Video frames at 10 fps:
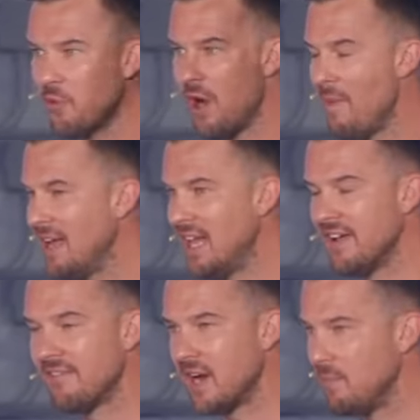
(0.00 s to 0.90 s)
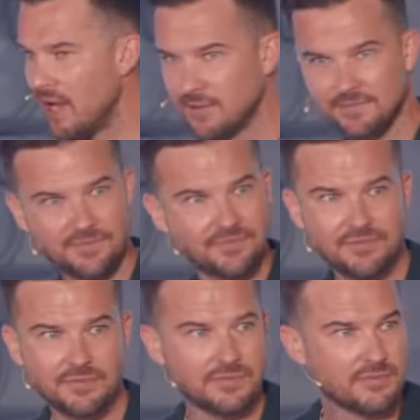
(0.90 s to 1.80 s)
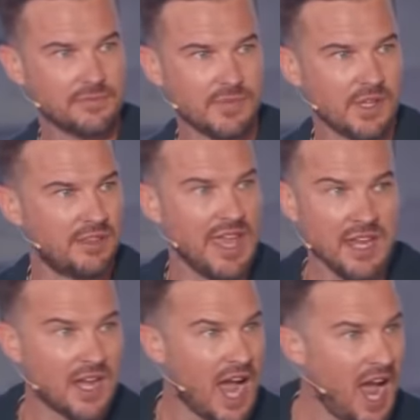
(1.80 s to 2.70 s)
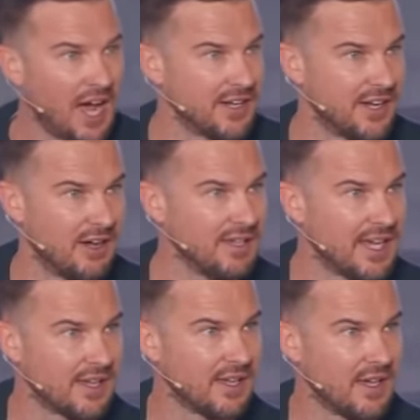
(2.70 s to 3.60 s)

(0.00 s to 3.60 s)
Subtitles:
throughout my life and I'm like, thank God, you know, like,